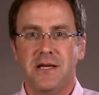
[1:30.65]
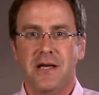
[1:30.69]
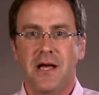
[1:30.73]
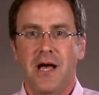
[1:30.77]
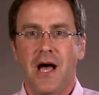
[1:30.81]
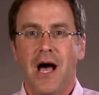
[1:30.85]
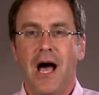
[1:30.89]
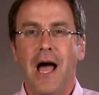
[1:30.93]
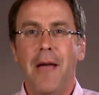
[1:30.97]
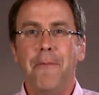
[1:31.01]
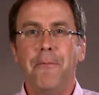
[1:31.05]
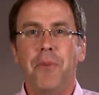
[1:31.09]

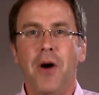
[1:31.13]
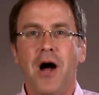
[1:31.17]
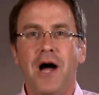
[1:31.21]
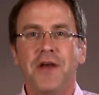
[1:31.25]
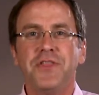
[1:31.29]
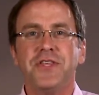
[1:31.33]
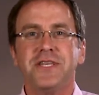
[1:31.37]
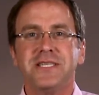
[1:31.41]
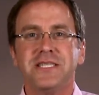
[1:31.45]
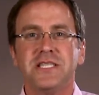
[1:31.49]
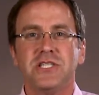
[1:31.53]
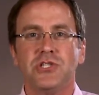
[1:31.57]

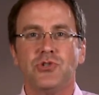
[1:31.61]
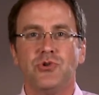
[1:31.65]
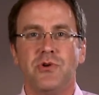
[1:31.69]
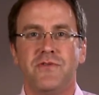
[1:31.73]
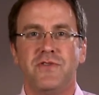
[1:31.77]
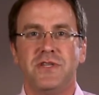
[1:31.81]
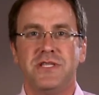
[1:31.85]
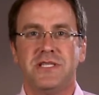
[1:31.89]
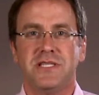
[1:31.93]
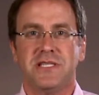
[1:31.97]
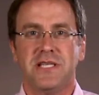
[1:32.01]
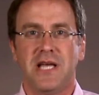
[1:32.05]

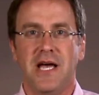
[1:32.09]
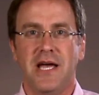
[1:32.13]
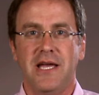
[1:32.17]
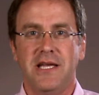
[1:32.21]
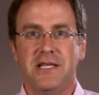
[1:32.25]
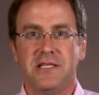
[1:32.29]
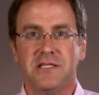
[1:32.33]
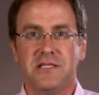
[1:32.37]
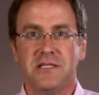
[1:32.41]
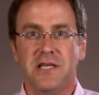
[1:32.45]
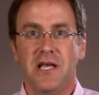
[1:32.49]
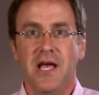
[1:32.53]
hypothesis-driven
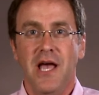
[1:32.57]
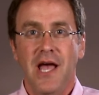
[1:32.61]
science.